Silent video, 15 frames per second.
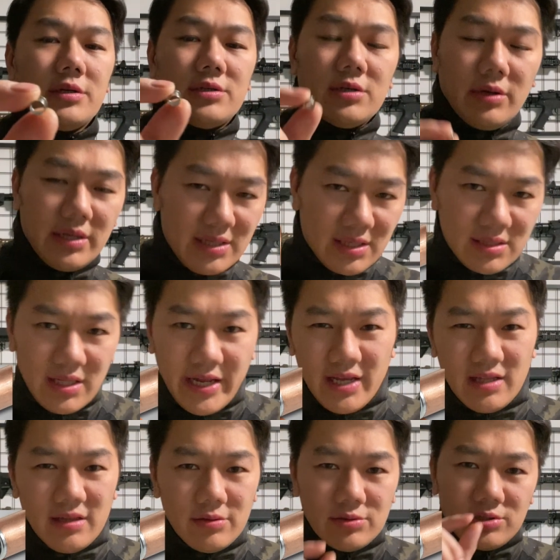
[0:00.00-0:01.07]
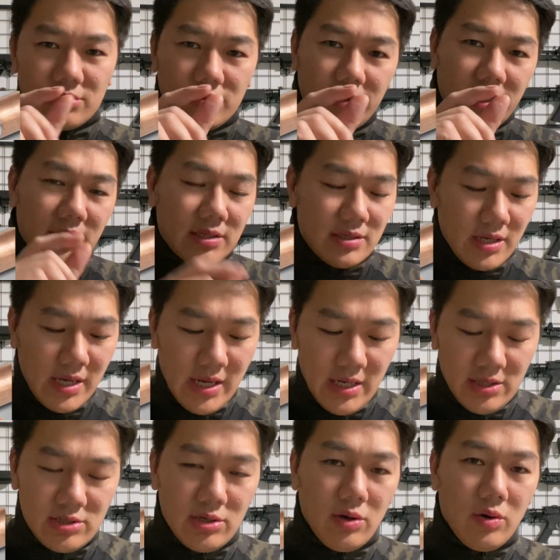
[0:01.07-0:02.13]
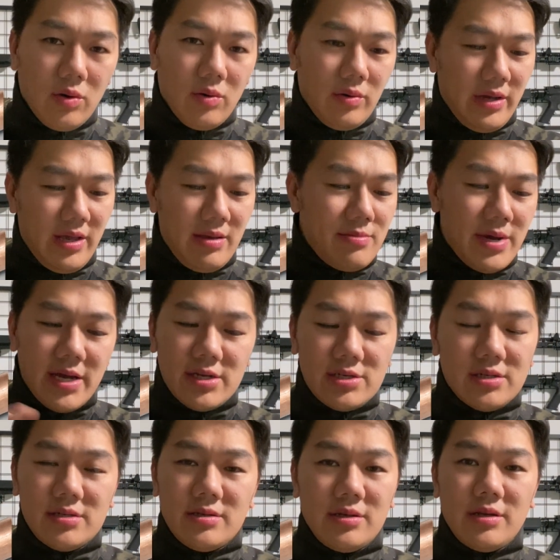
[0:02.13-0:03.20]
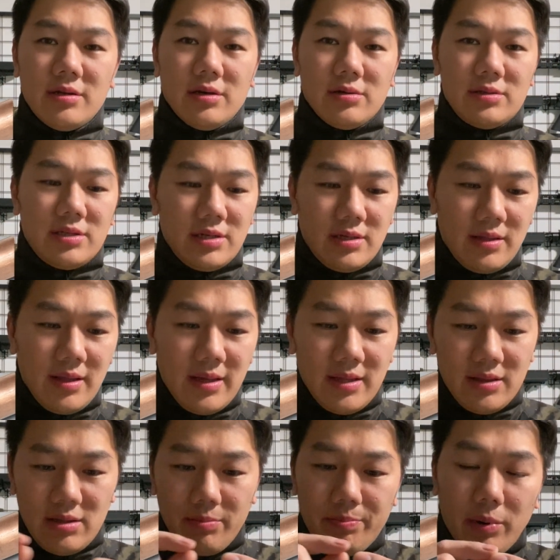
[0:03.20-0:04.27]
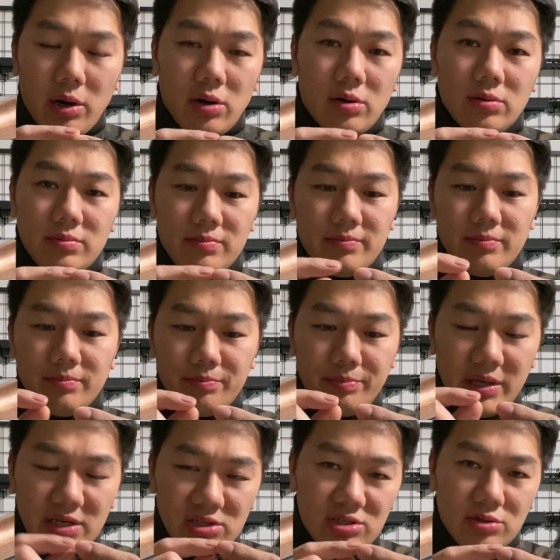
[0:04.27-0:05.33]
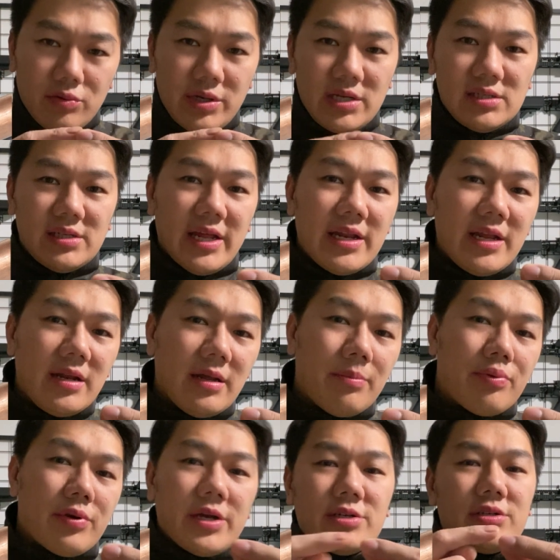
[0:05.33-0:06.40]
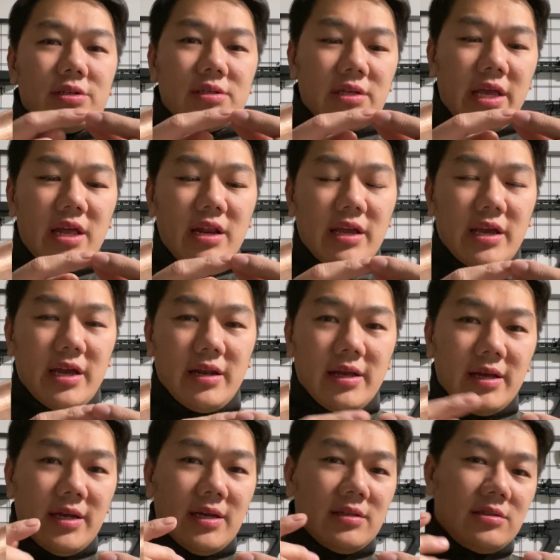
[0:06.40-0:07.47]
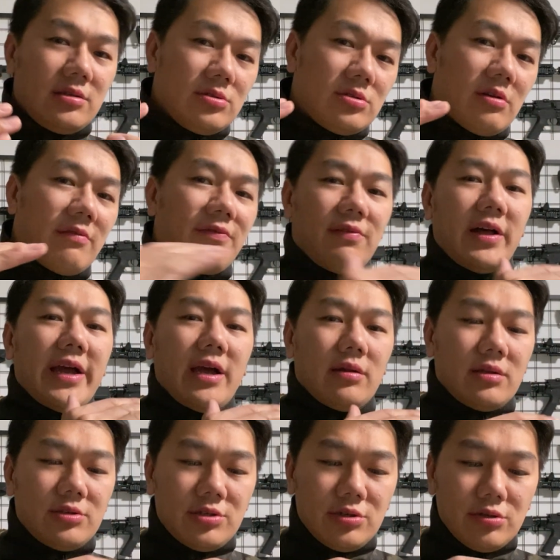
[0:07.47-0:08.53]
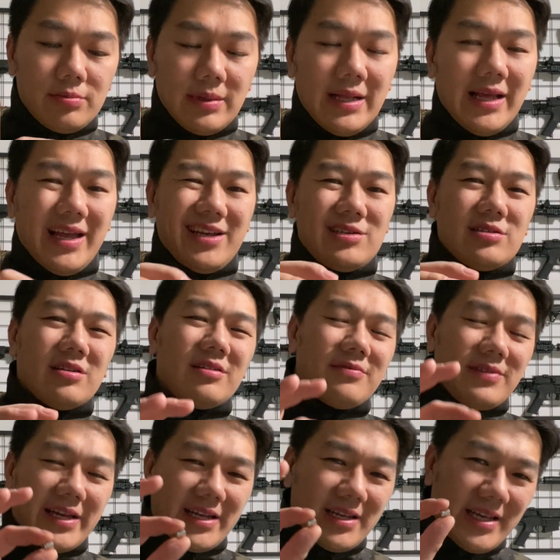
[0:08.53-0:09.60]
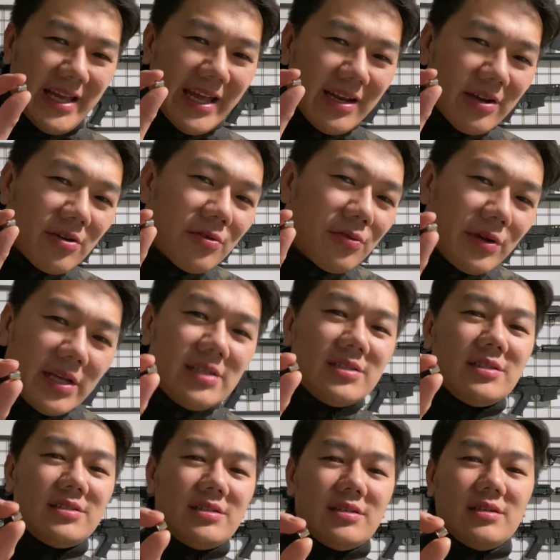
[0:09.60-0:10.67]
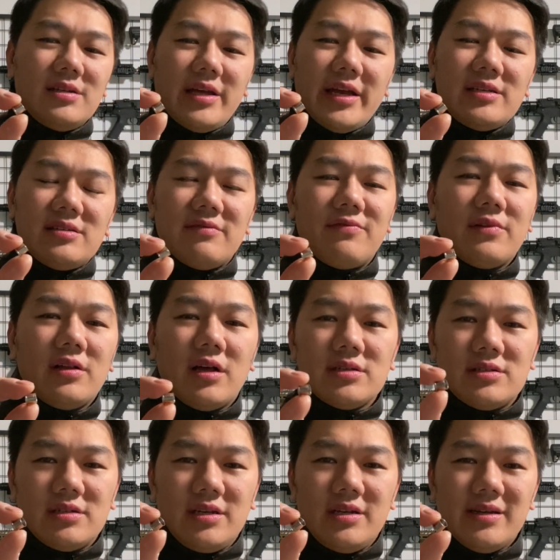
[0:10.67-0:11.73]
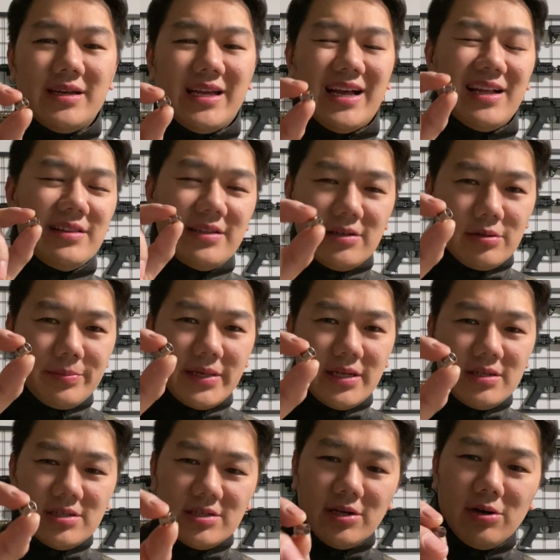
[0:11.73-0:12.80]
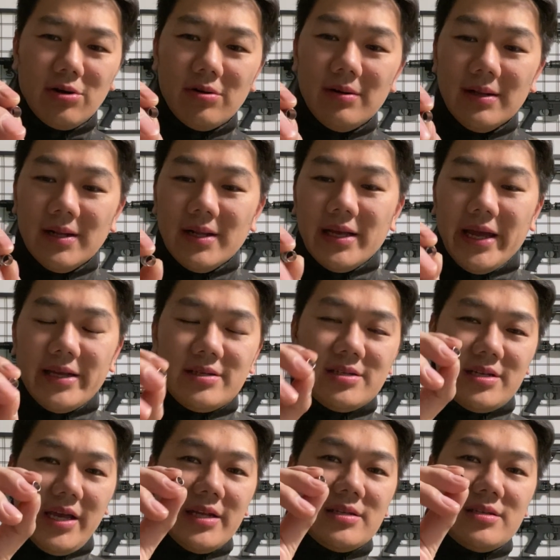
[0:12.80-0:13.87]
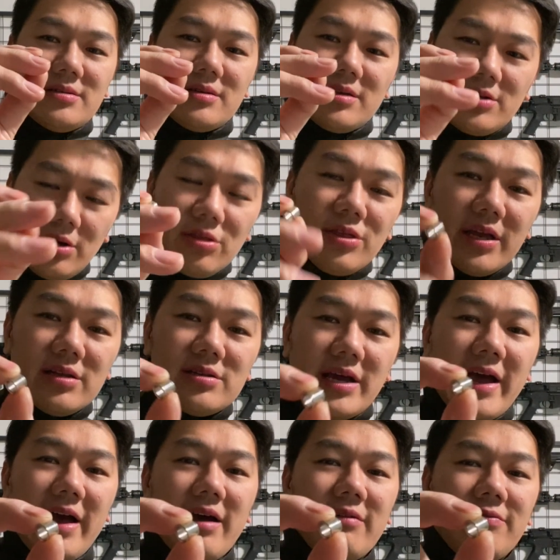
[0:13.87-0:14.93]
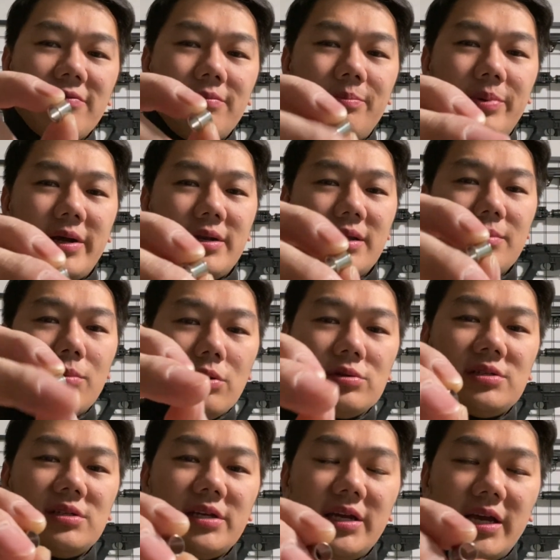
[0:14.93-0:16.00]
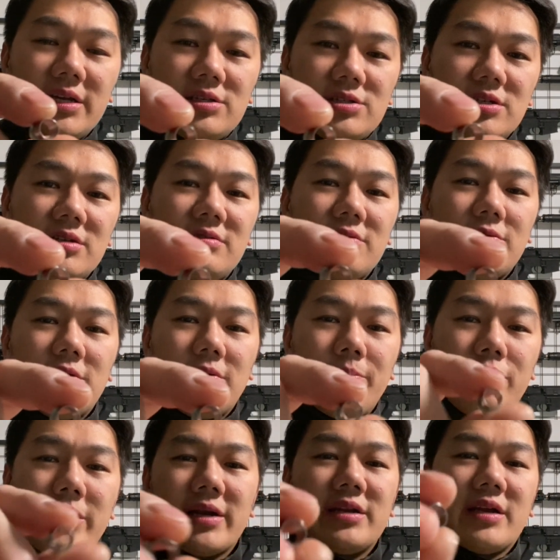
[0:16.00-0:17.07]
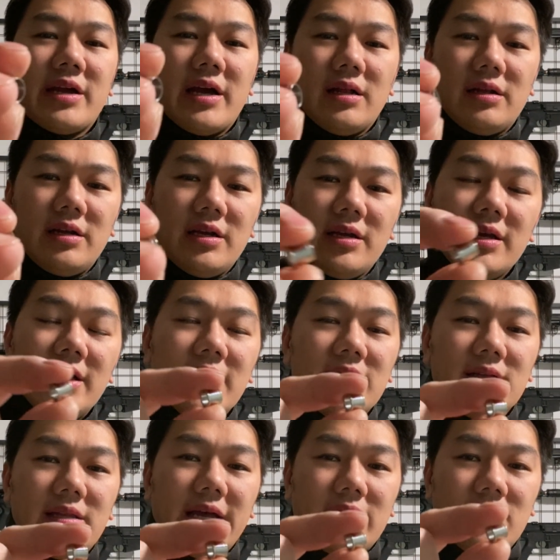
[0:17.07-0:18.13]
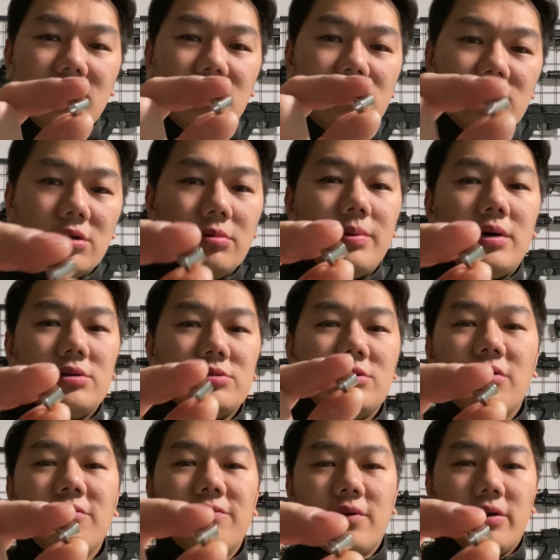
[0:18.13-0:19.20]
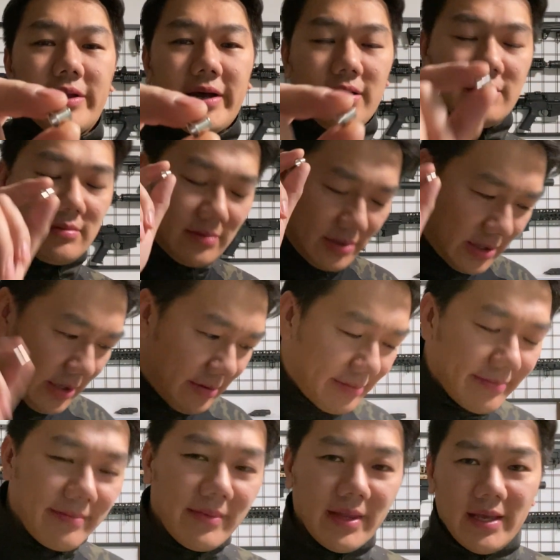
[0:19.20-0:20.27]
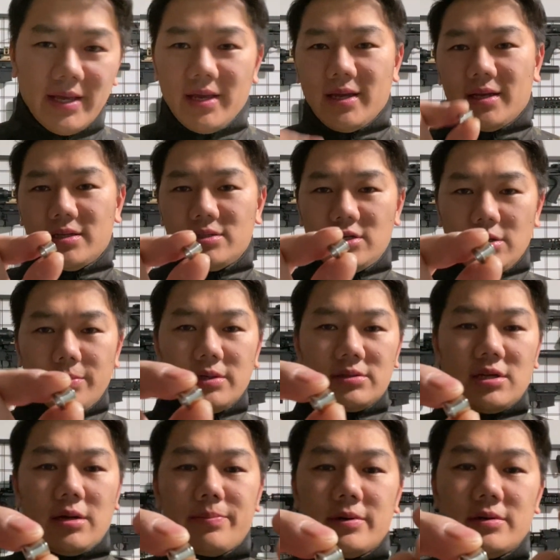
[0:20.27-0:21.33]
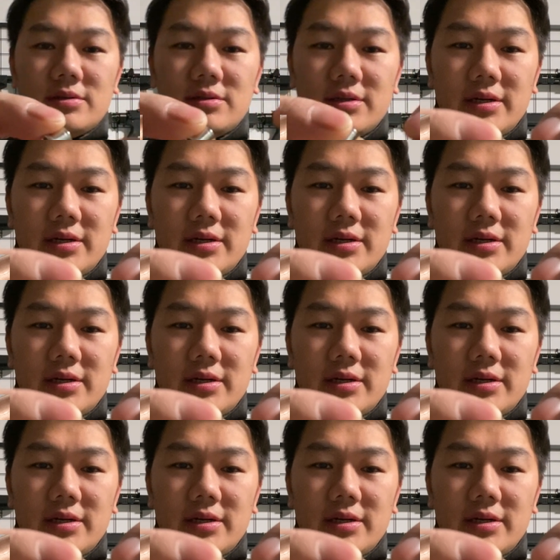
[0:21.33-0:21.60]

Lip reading: So it does like a little squeeze. So imagine, the ball being squeezed and then a pressure is hitting it to sort of fly out the tube. It sort of like increases the exit velocity a little bit. So it's a good thing to have, but mostly it's just for practicality that the gel balls don't fall out. So gel ball stoppers.